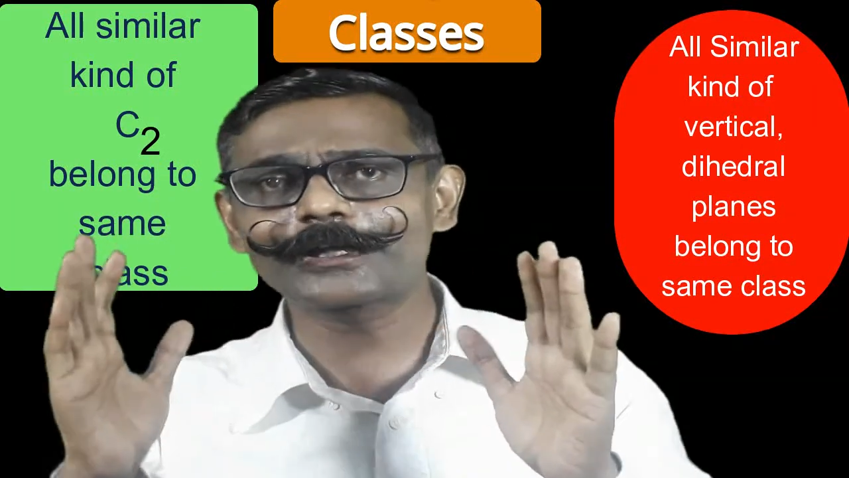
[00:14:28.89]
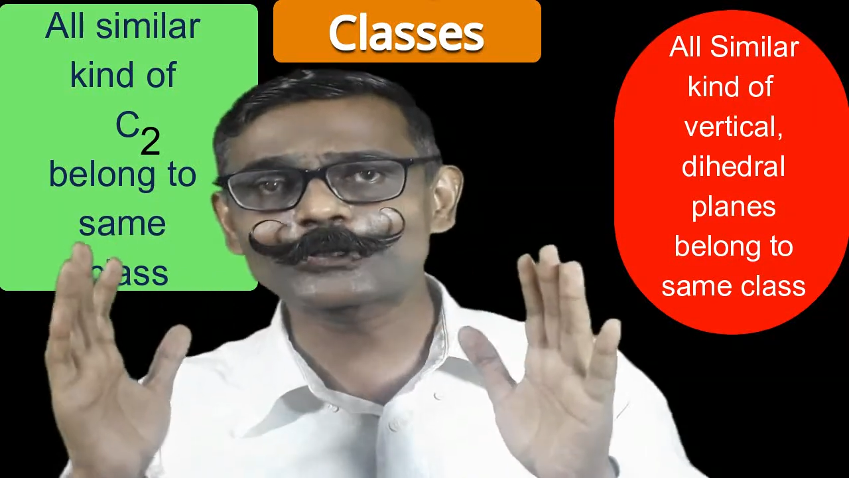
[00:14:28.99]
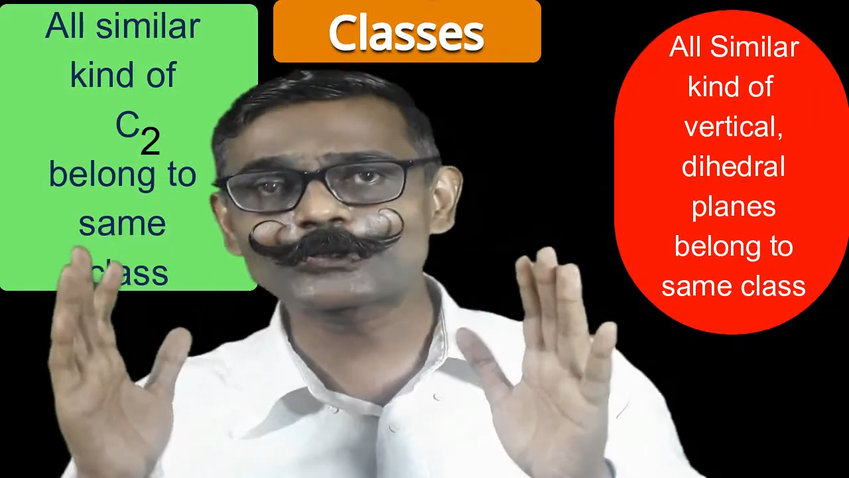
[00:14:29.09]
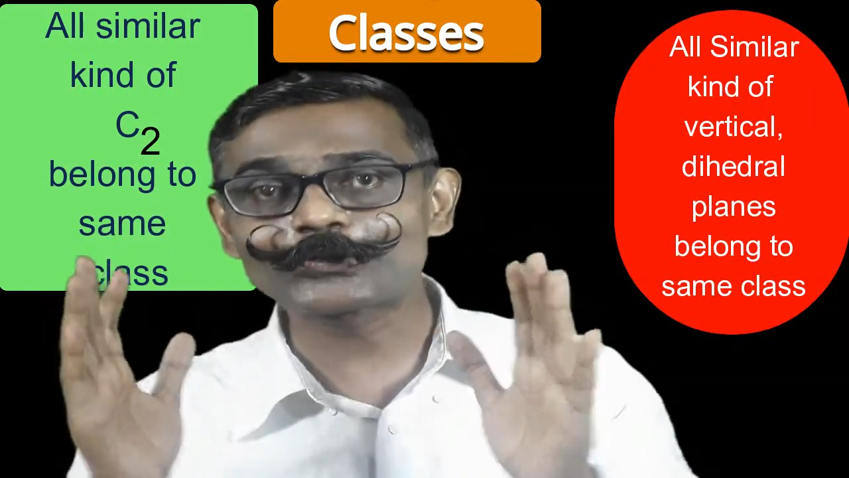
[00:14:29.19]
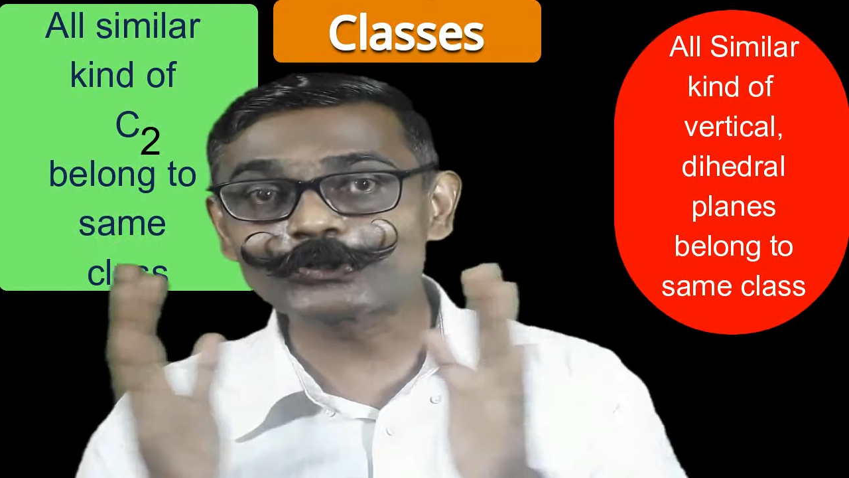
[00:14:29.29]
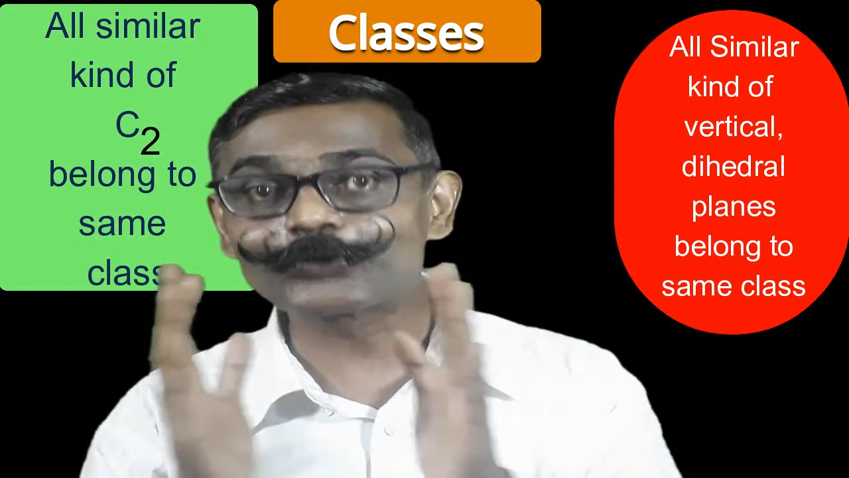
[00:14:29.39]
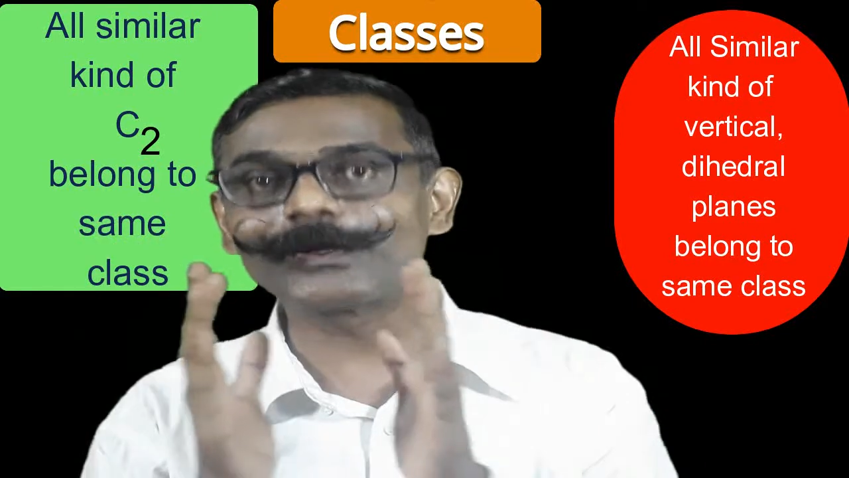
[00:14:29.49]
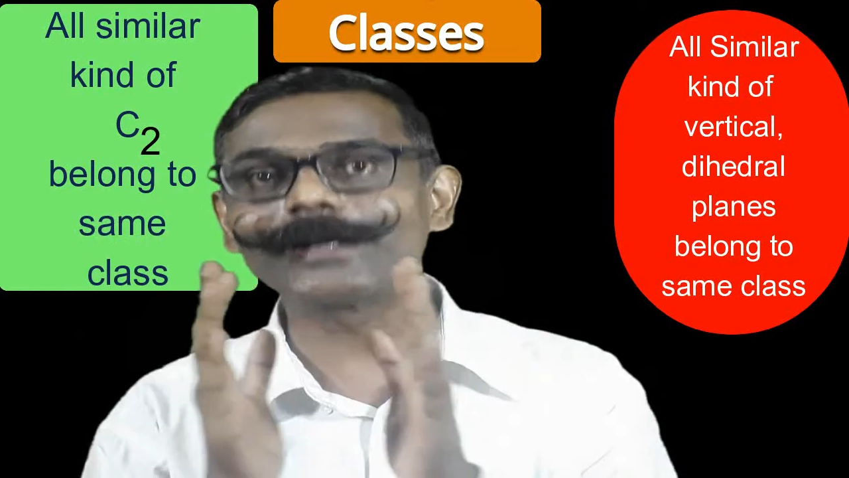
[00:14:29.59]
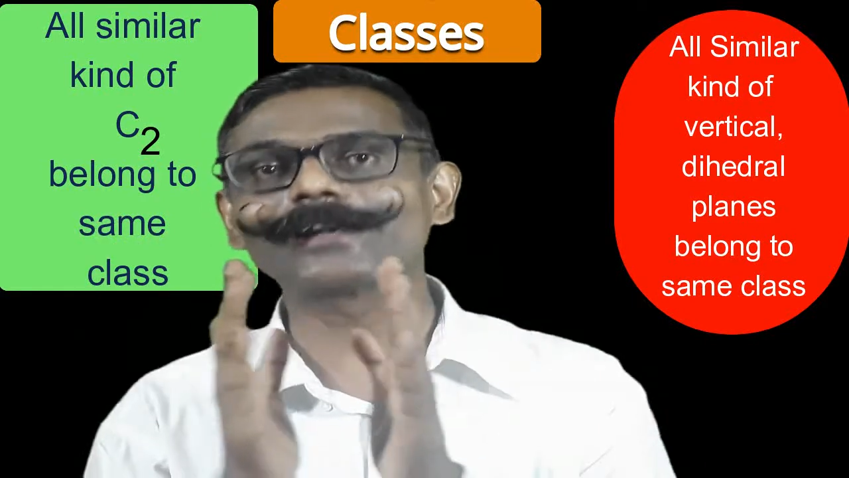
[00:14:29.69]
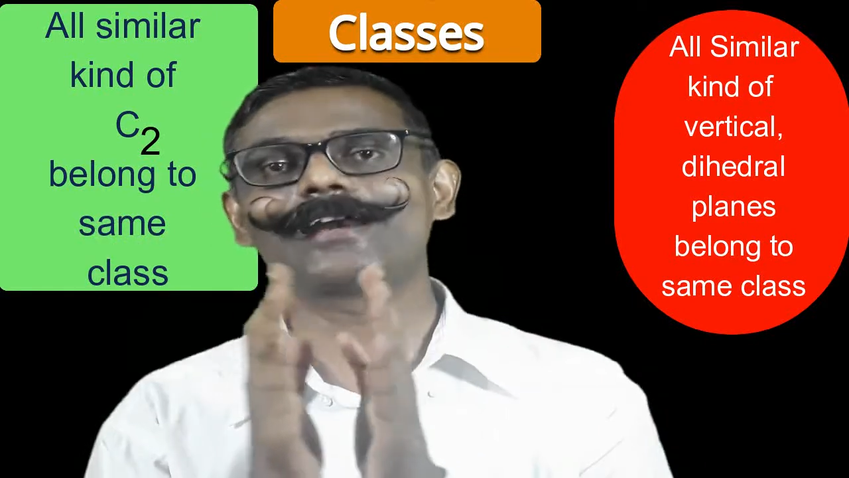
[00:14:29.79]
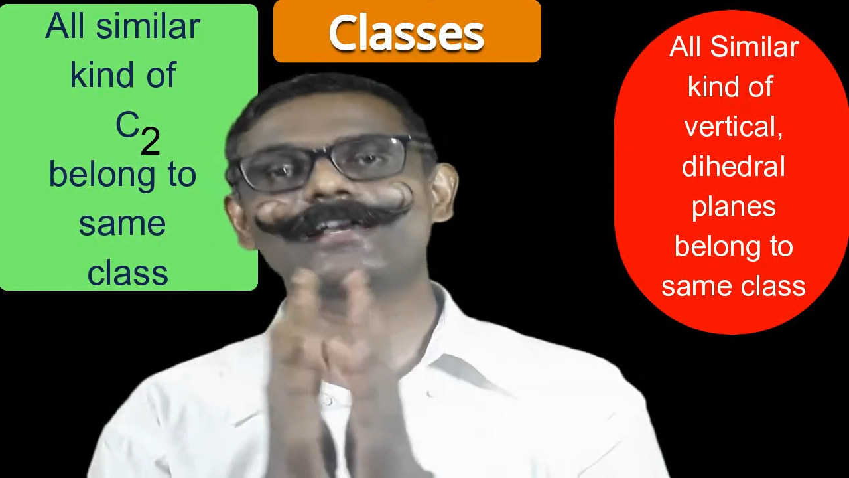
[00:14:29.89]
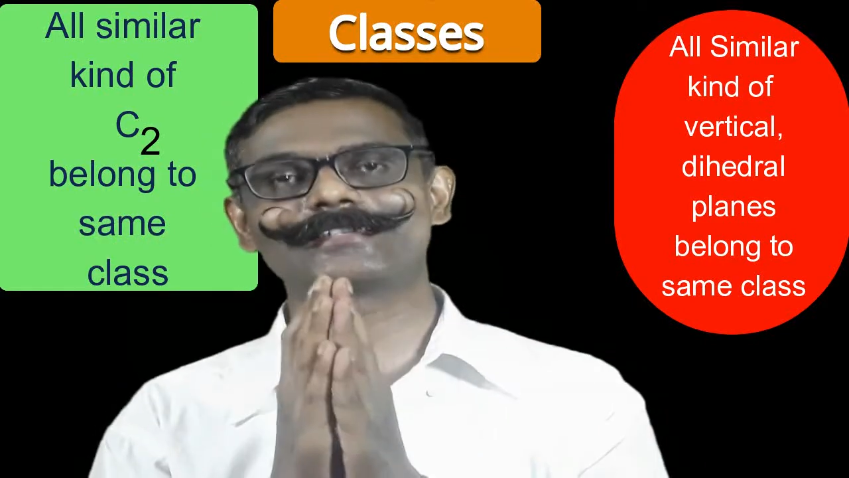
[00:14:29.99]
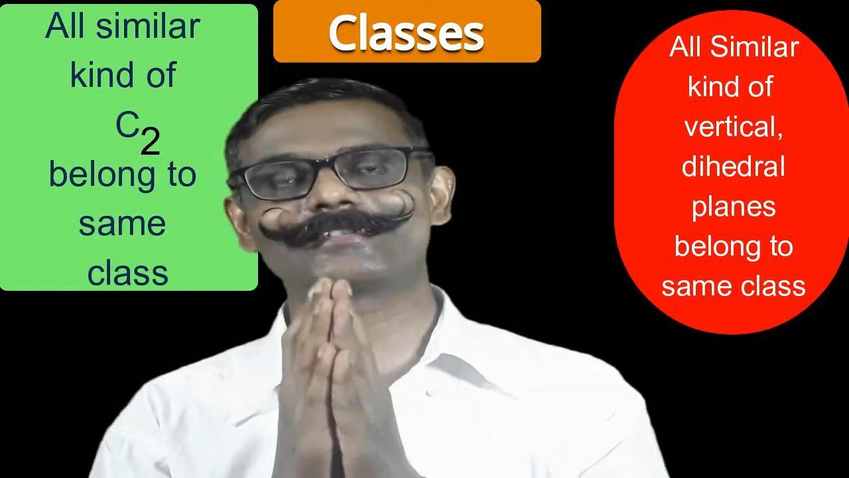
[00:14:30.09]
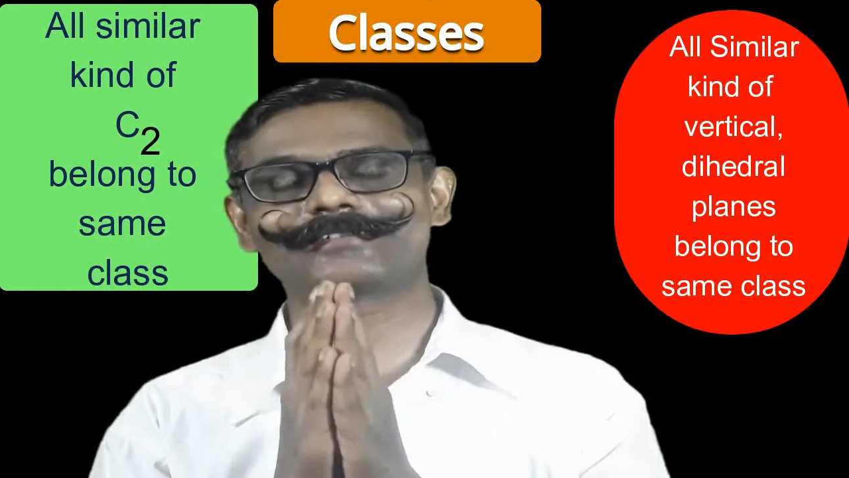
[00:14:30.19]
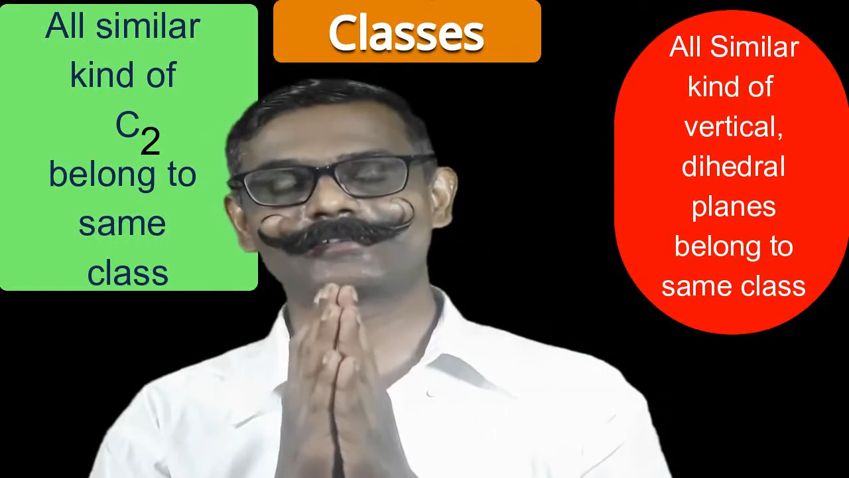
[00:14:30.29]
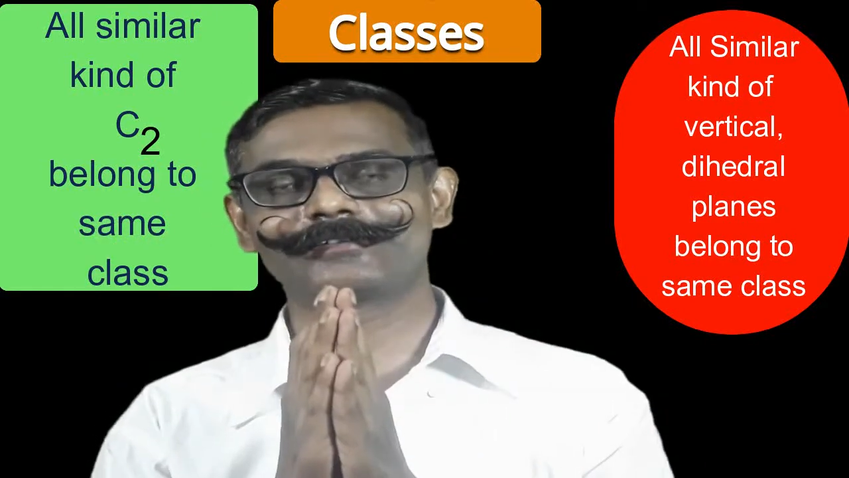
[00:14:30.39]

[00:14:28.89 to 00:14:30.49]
constitute one class.